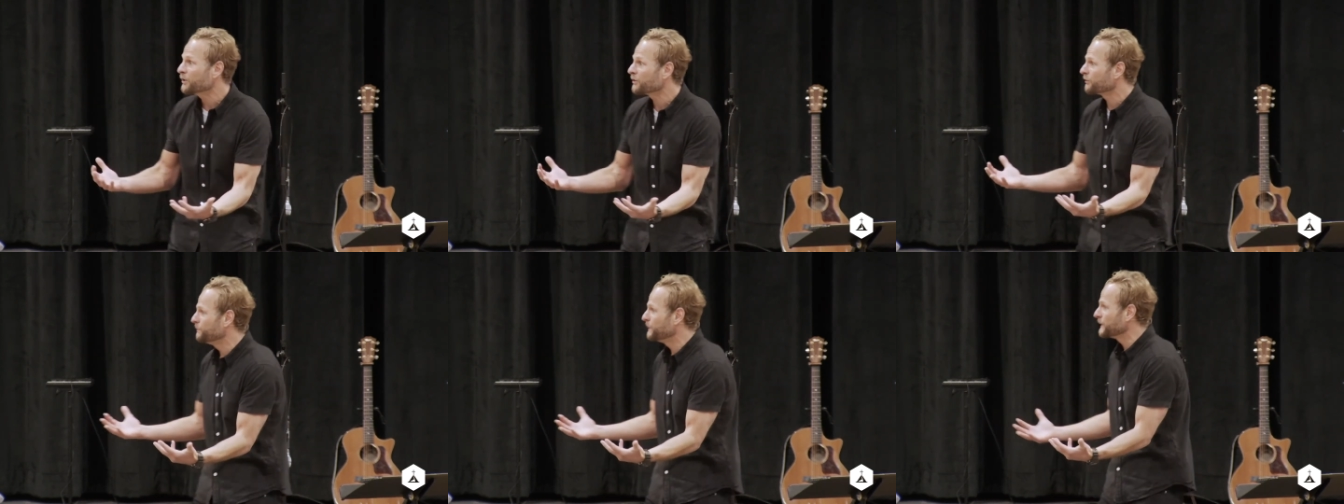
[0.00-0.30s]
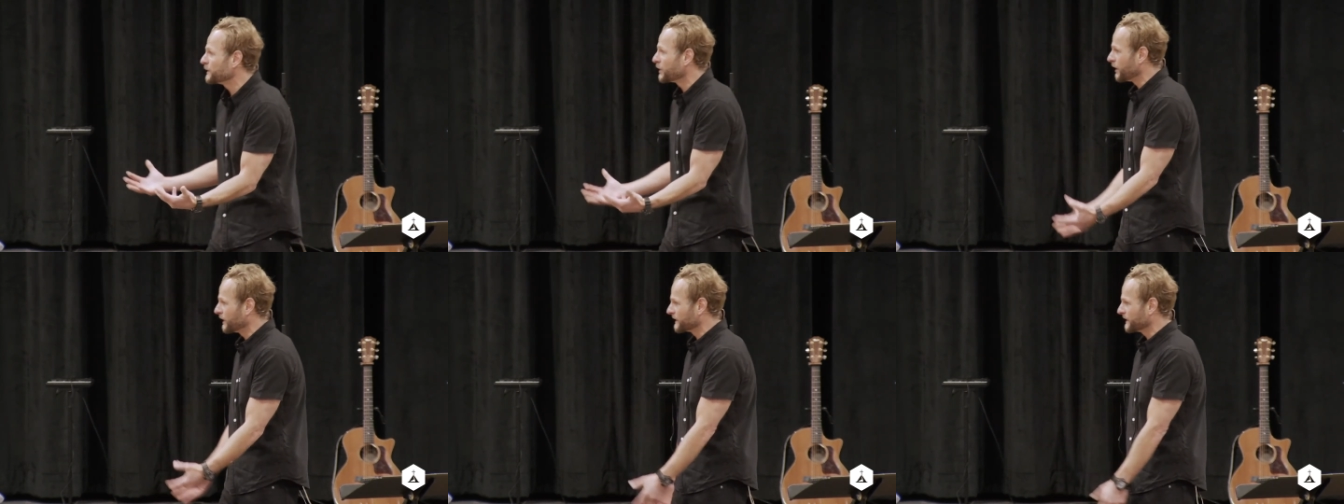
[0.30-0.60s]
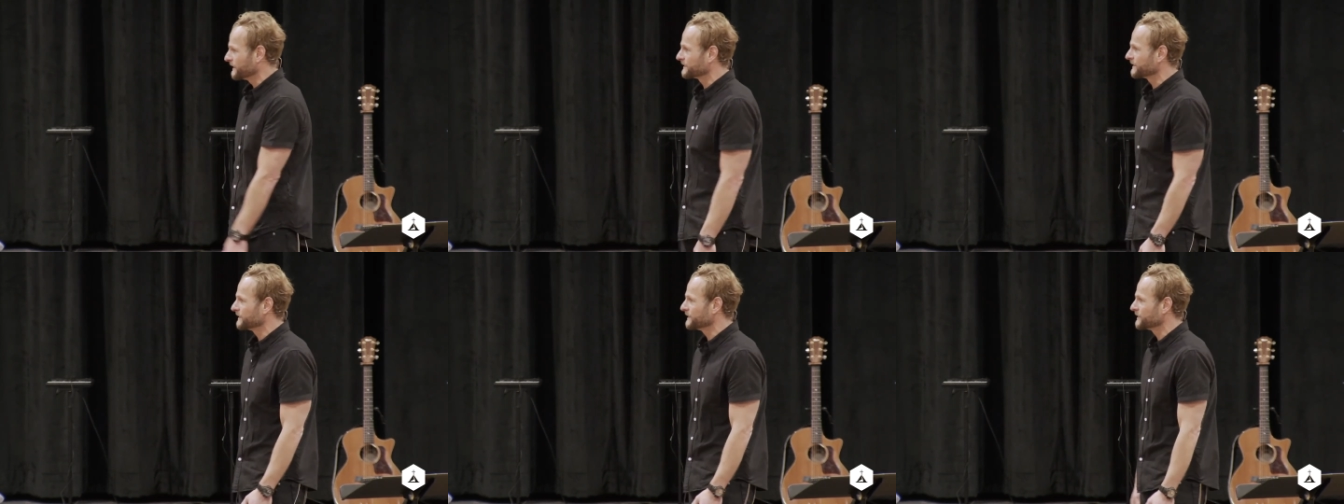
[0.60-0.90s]
of
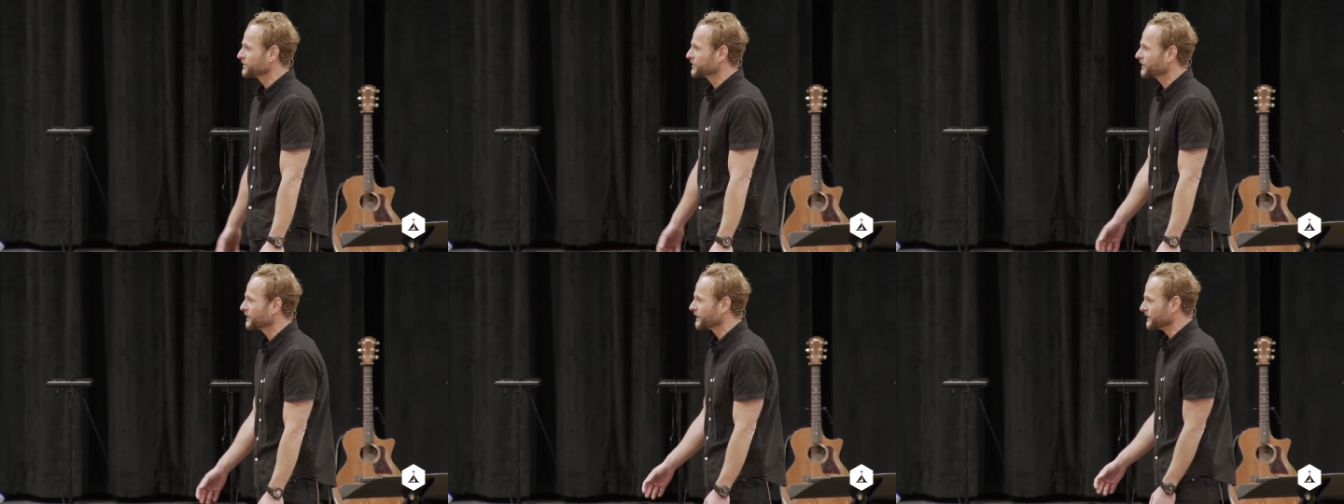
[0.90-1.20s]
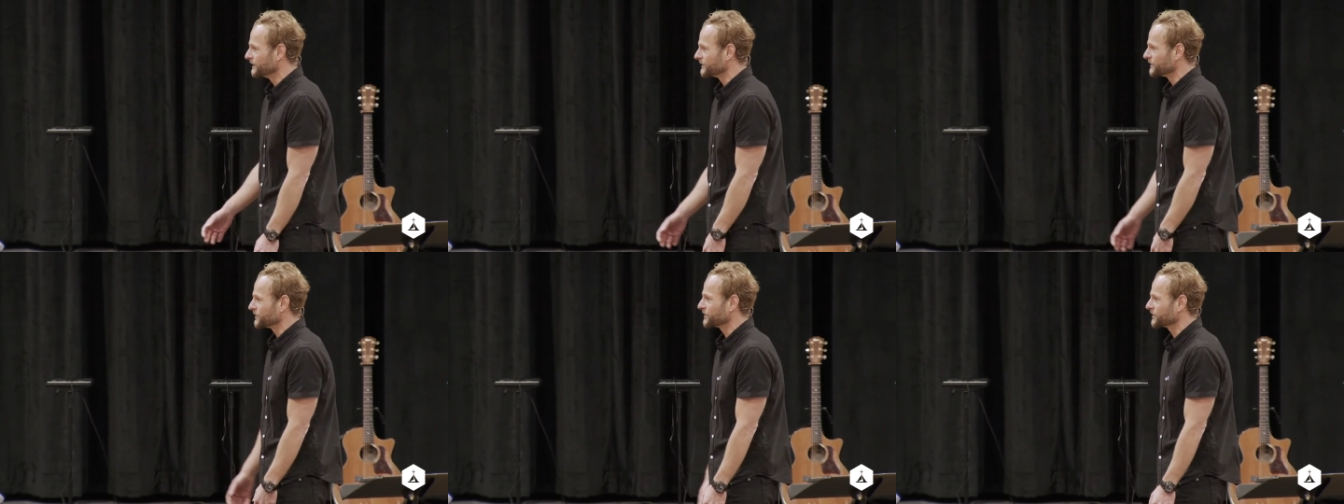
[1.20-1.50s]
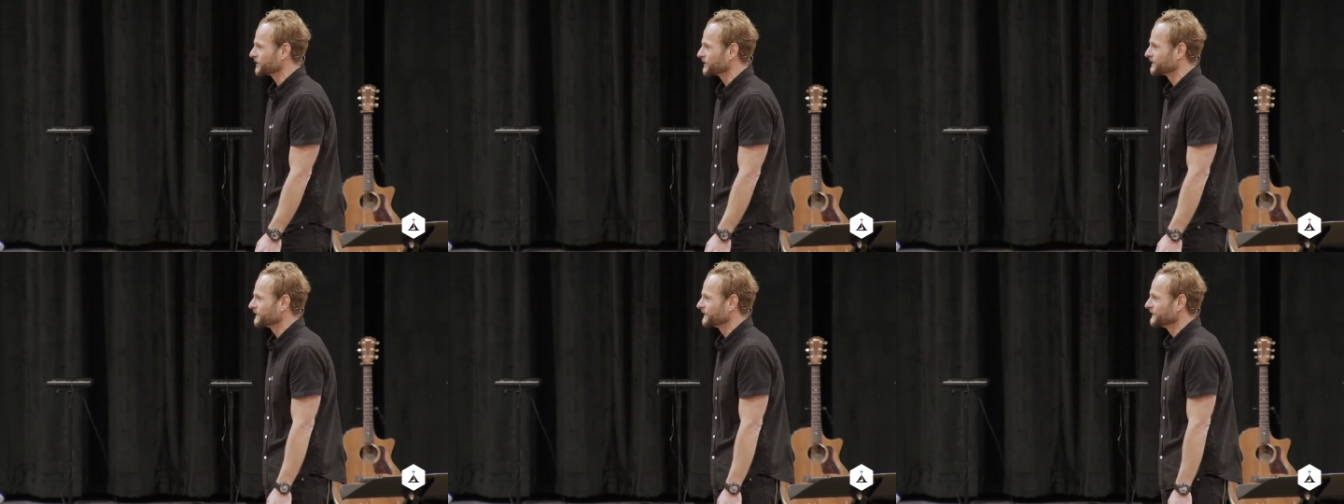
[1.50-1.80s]
belonging to the
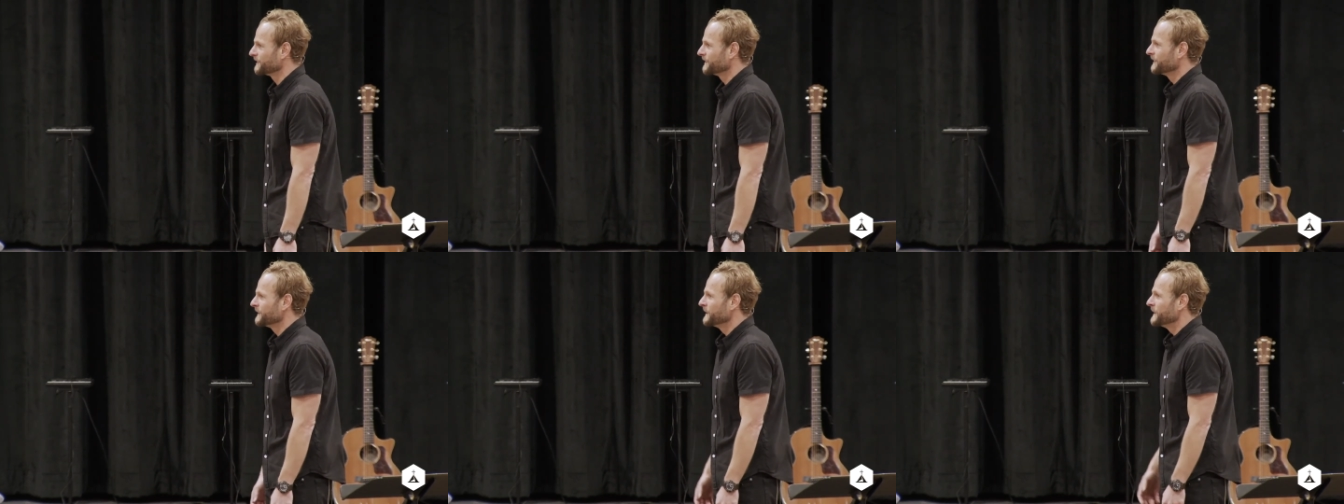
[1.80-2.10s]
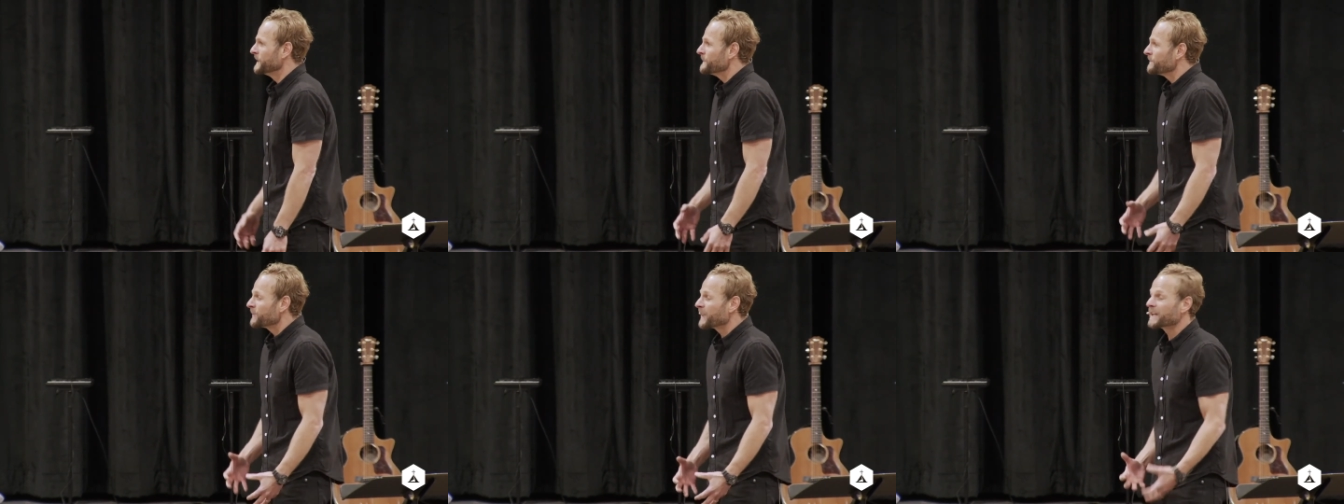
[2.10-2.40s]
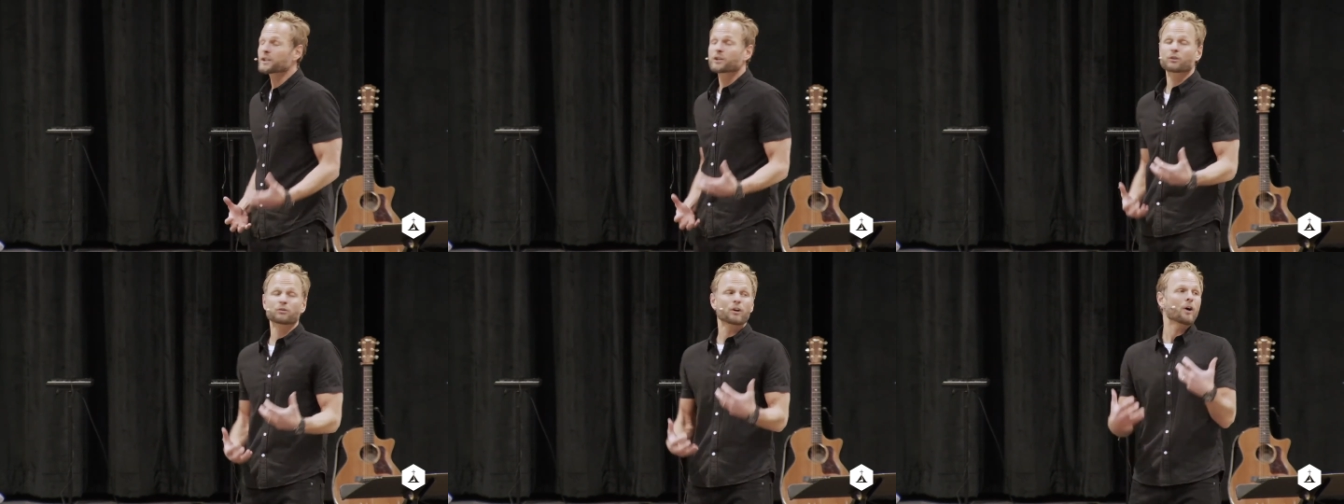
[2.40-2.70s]
church. They
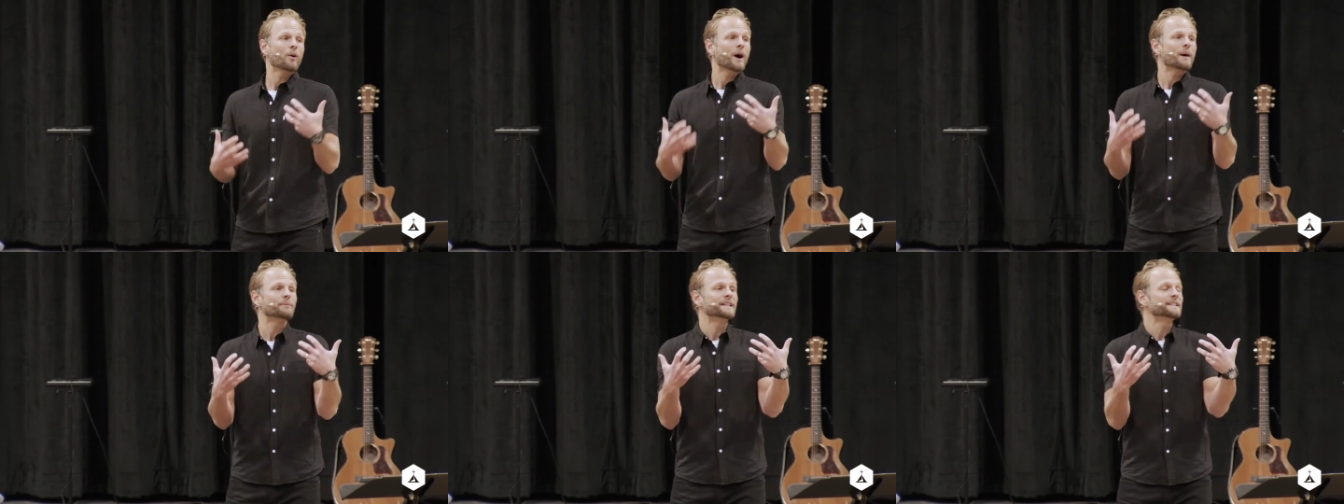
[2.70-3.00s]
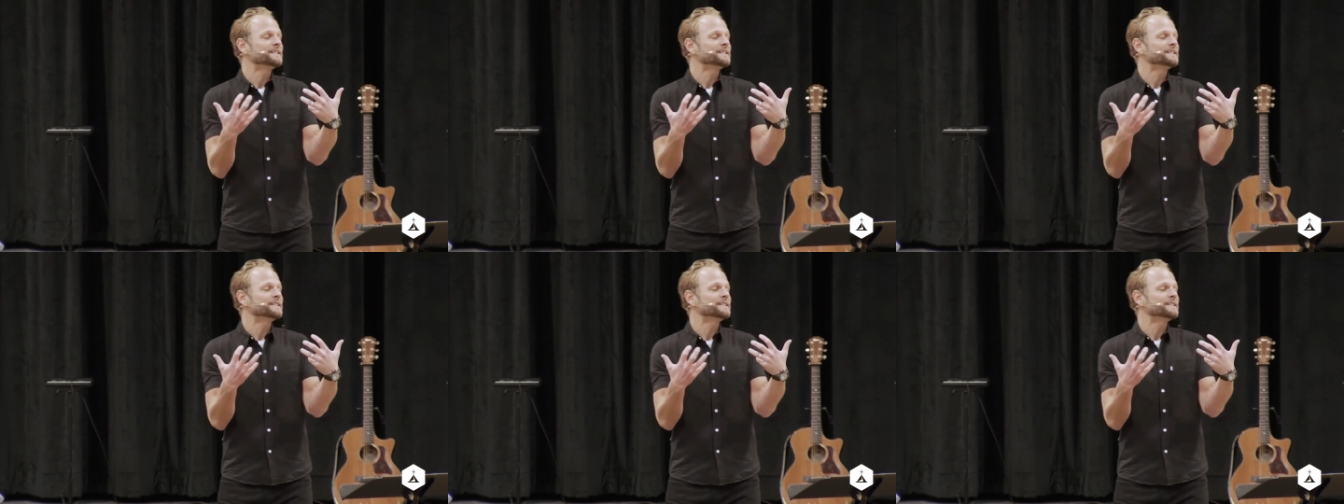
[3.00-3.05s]
grow up, they